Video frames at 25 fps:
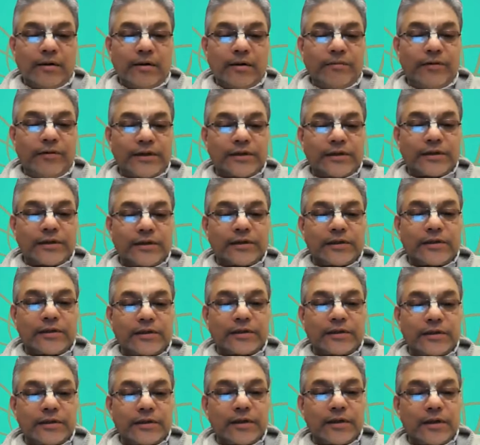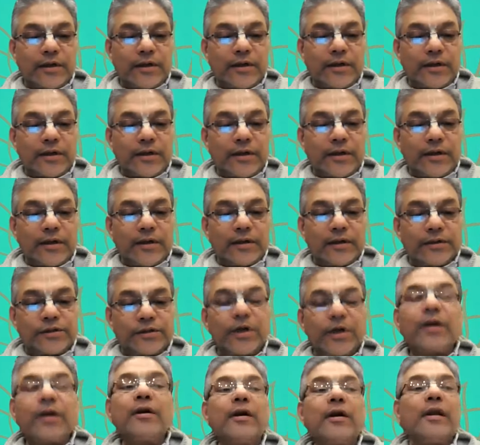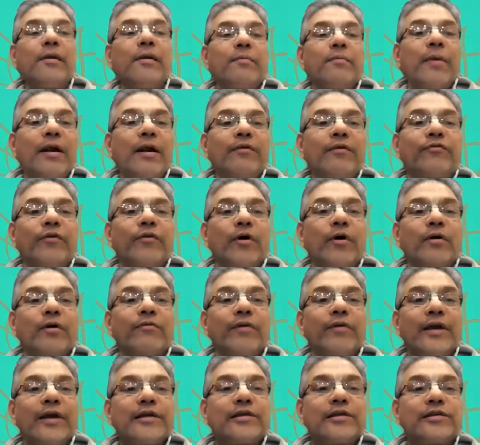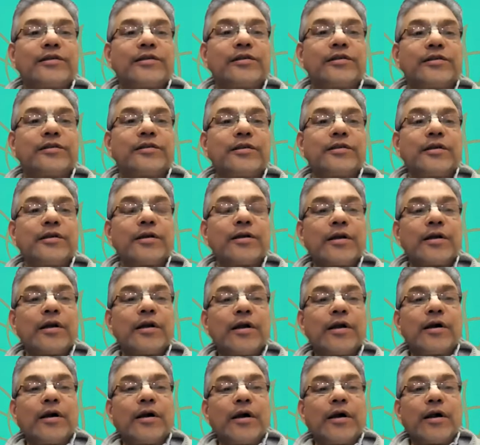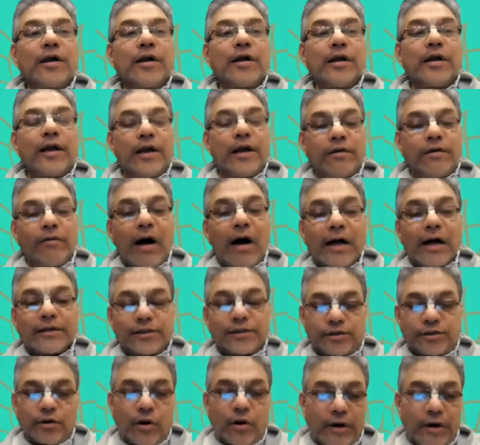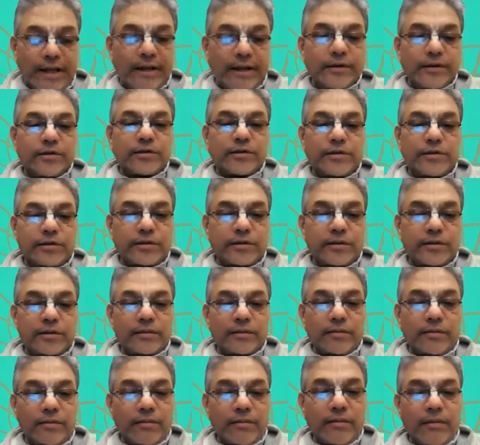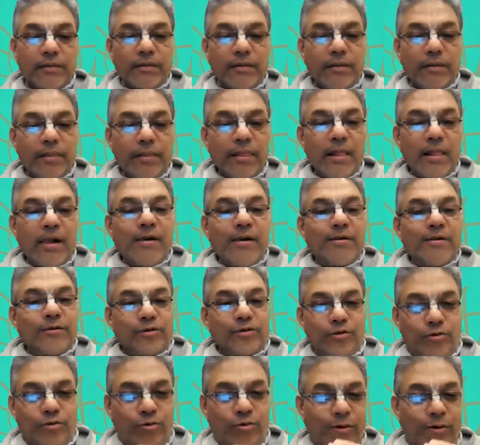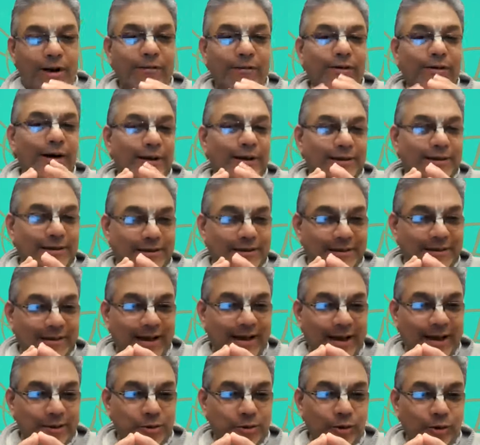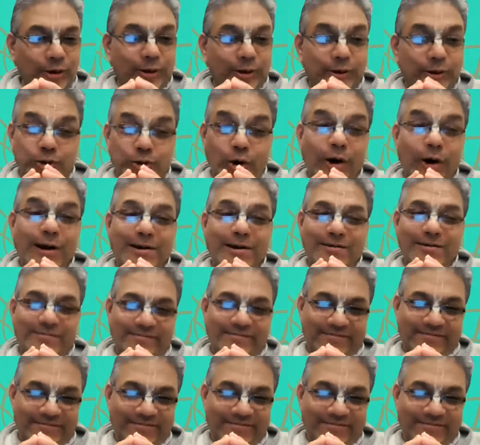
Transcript: which is generally meant for a very advanced audience. So, whoever has actually joined,